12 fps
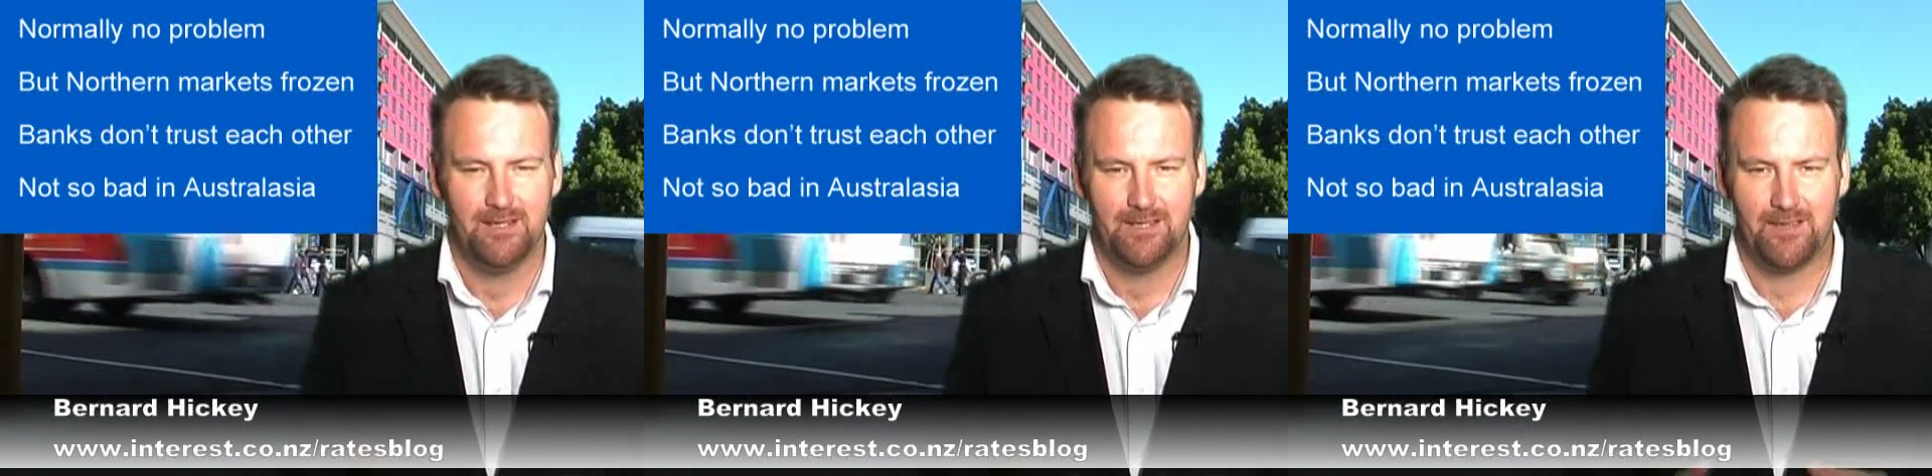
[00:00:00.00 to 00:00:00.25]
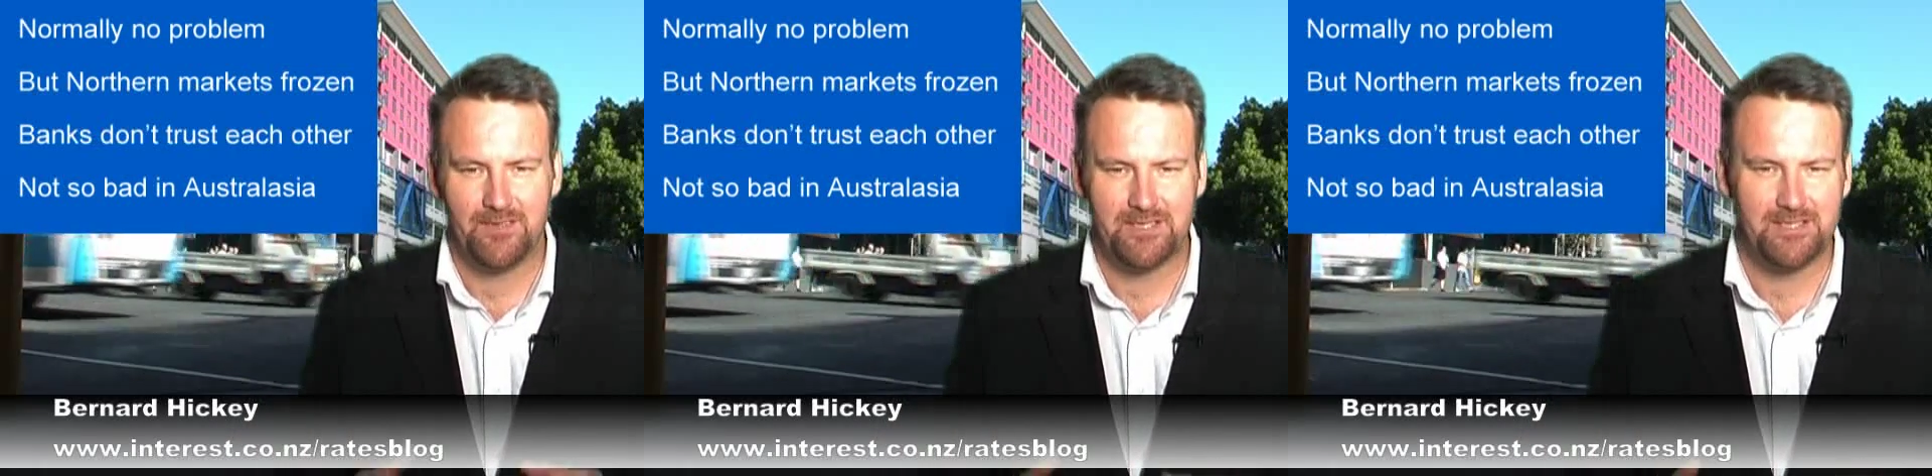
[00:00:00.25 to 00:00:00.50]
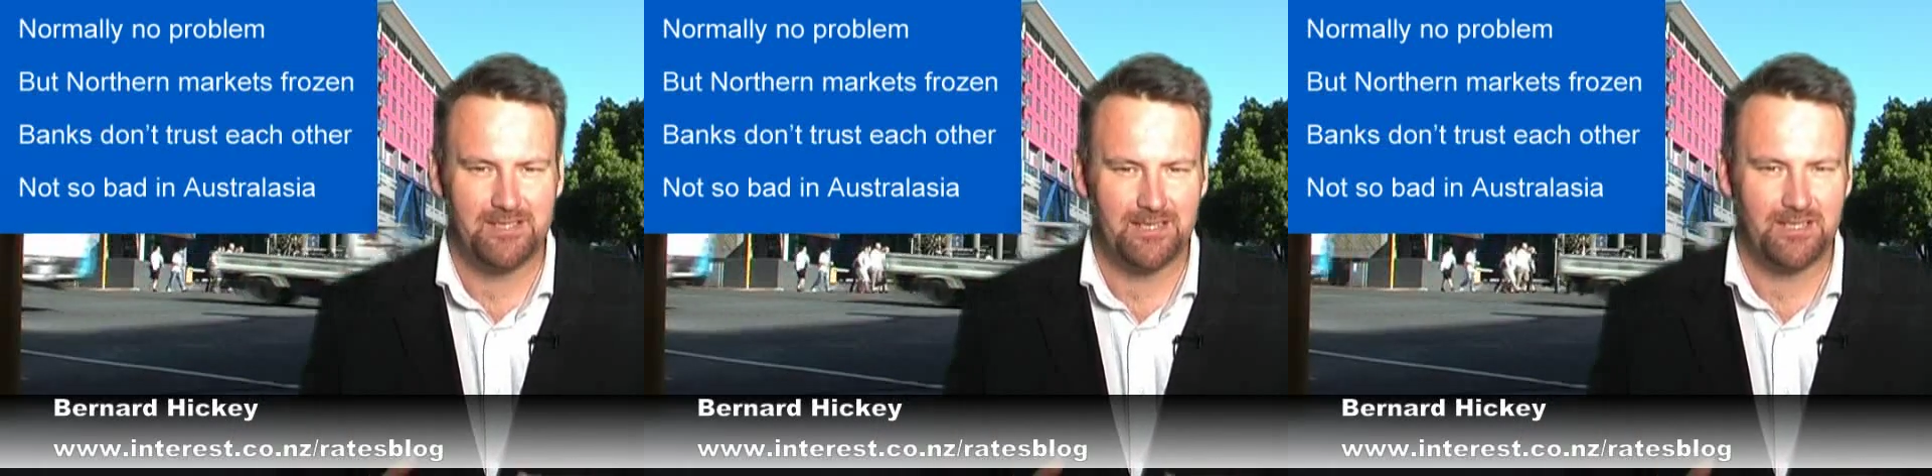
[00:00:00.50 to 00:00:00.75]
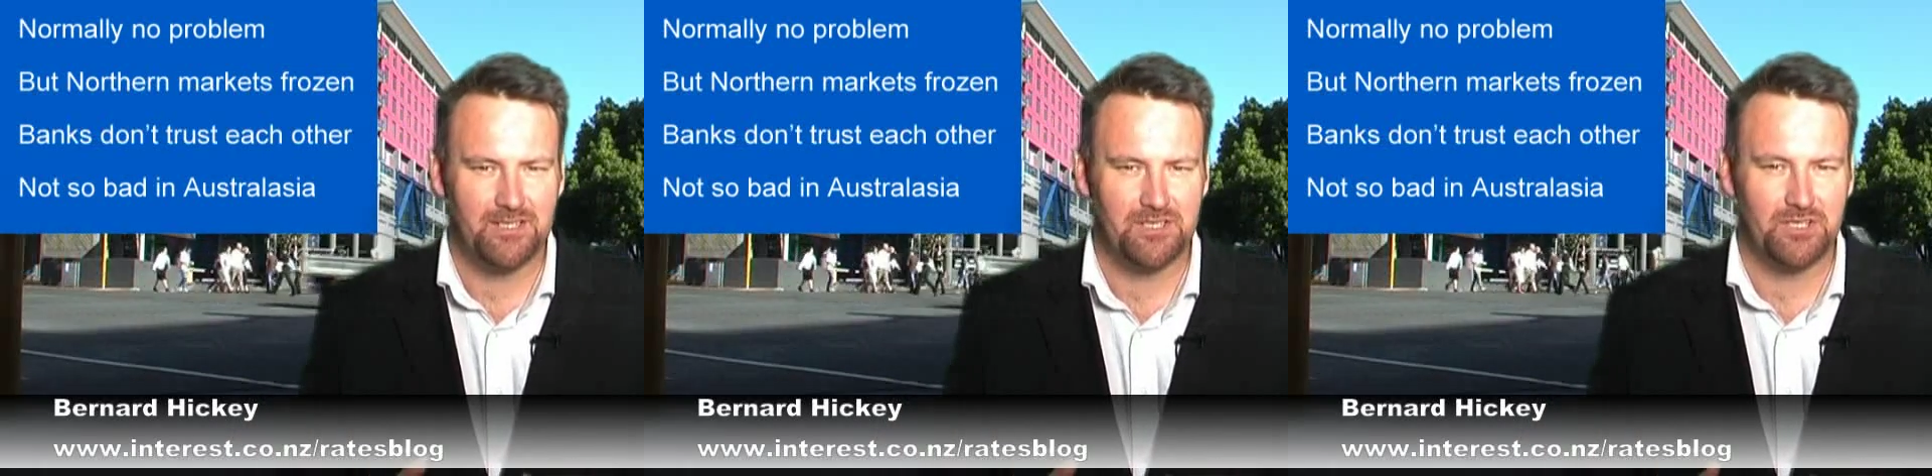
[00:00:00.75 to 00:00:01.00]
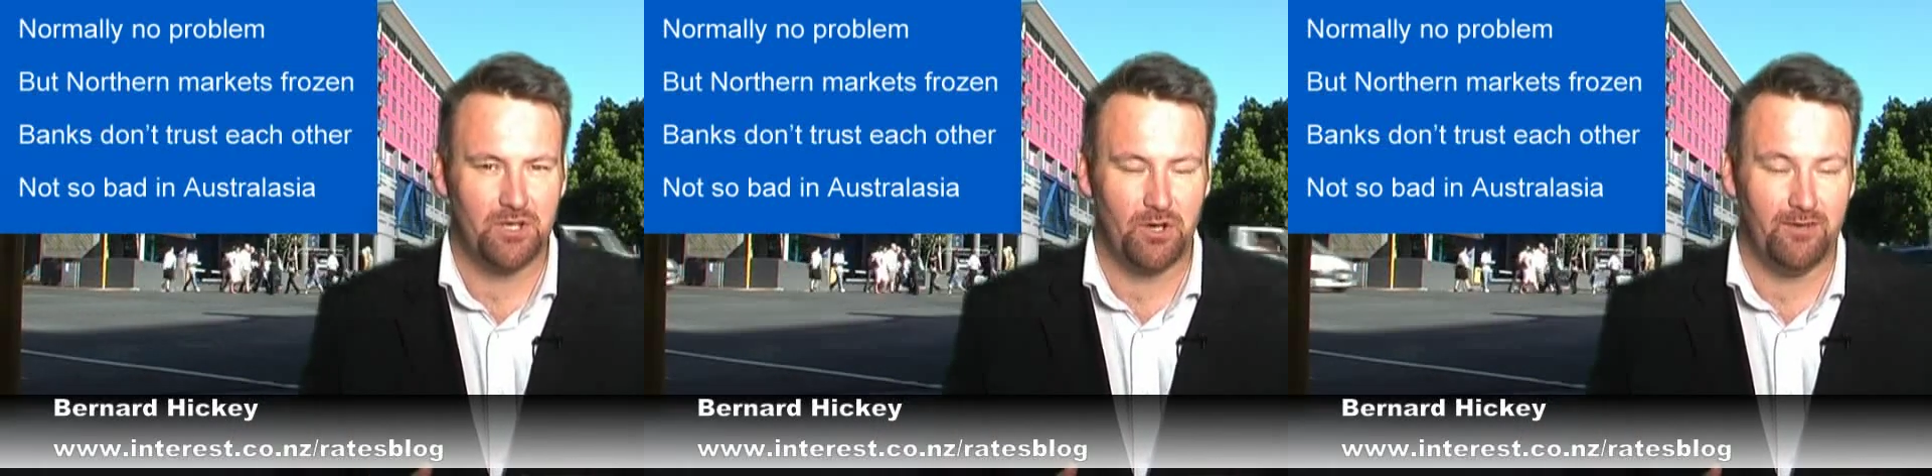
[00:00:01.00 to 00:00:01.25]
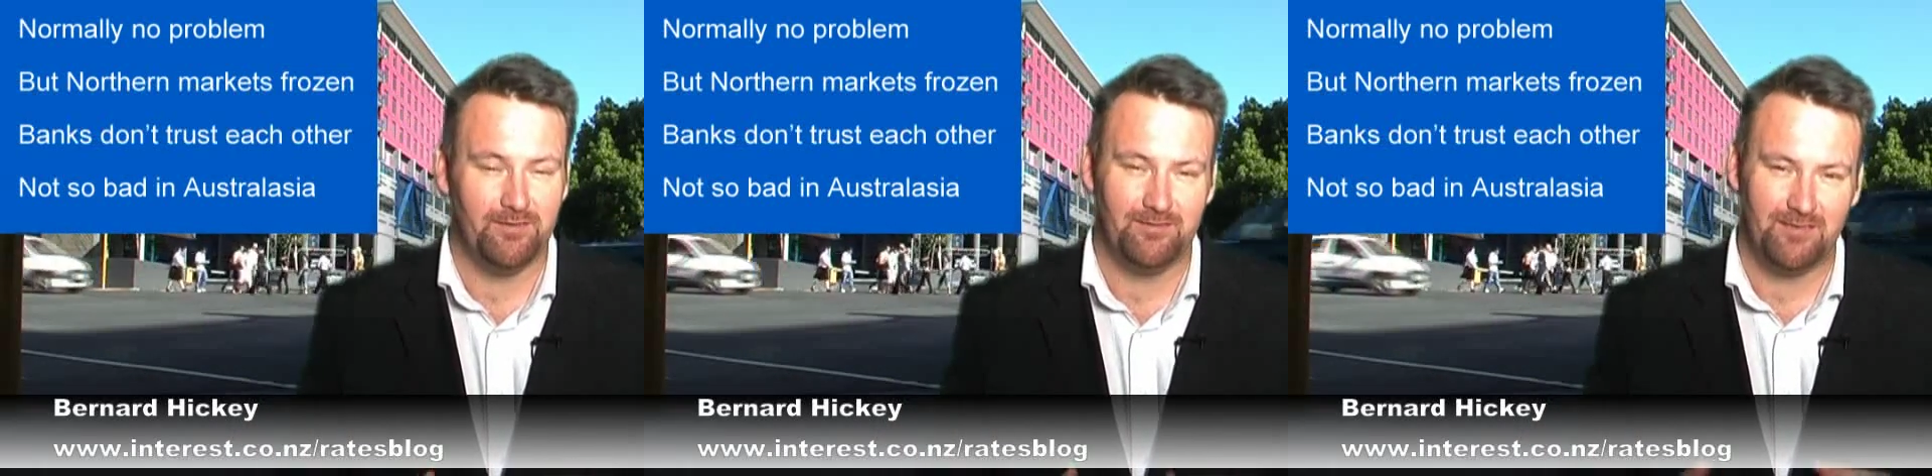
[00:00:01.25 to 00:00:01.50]
Now, this is a
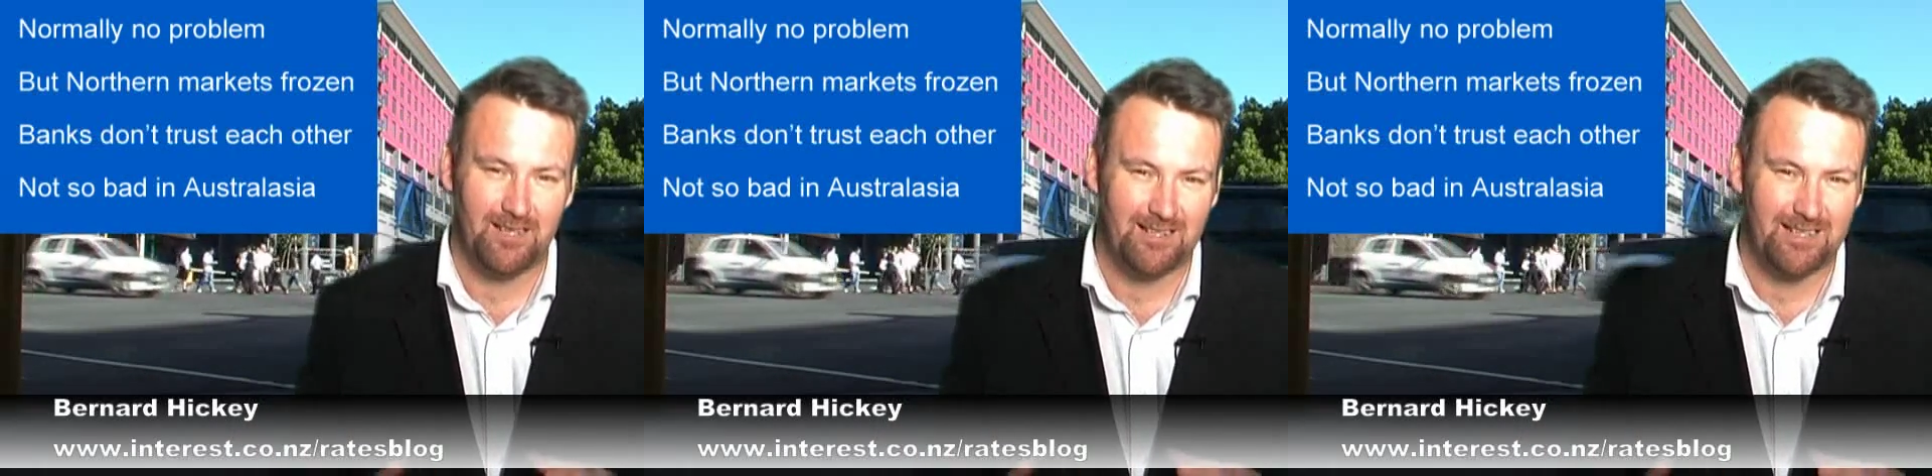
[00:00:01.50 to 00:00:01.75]
concern. A